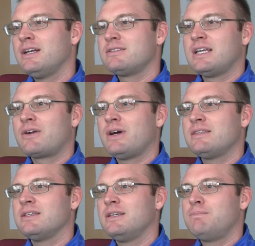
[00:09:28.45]
it's not
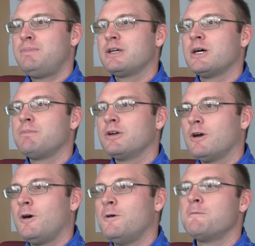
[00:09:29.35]
right to pick up and
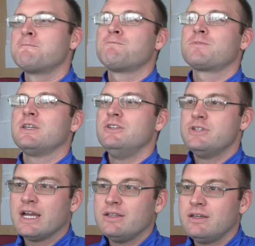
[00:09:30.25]
go
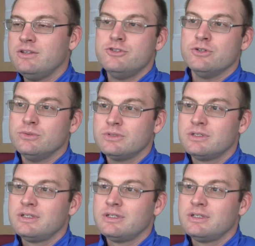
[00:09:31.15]
in June.